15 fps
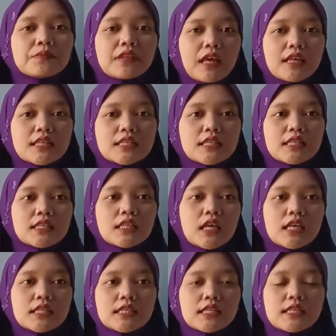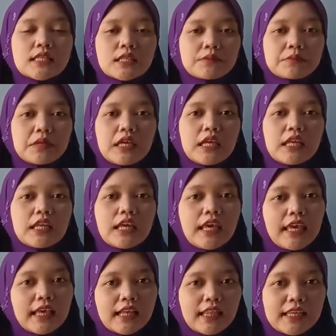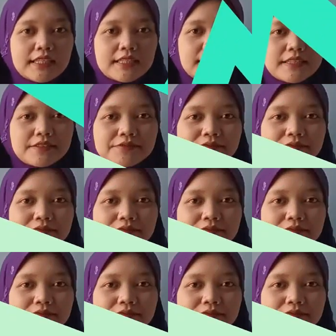tenses system in English.